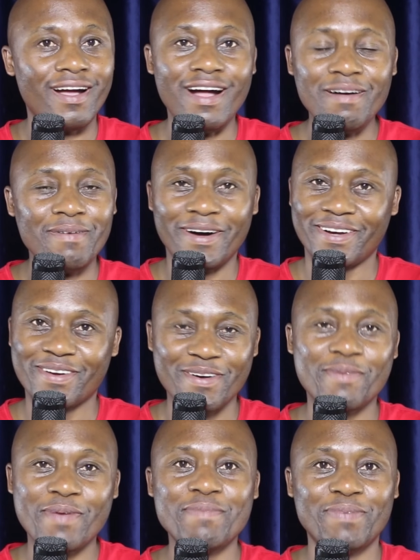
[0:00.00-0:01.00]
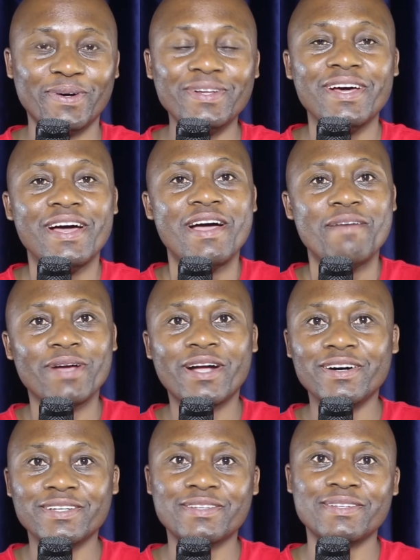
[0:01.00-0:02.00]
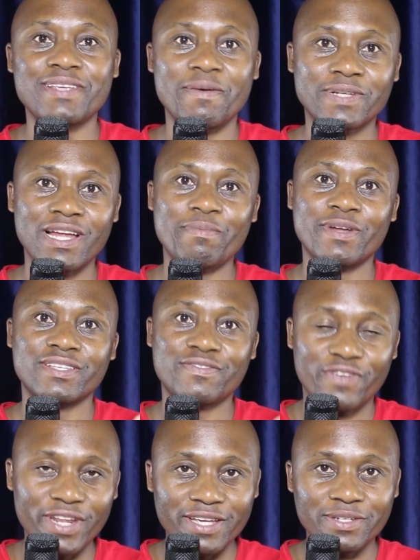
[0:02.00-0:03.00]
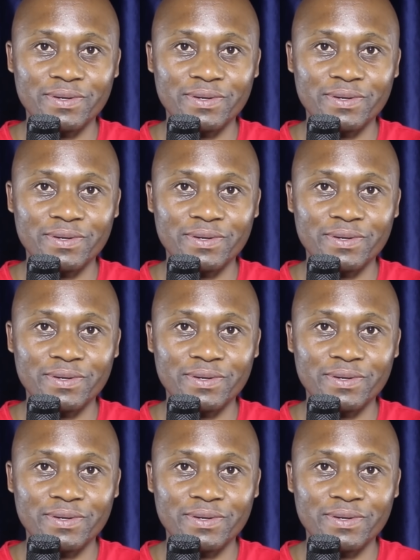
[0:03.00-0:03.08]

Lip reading: Come on, good people, because to subscribe it is free,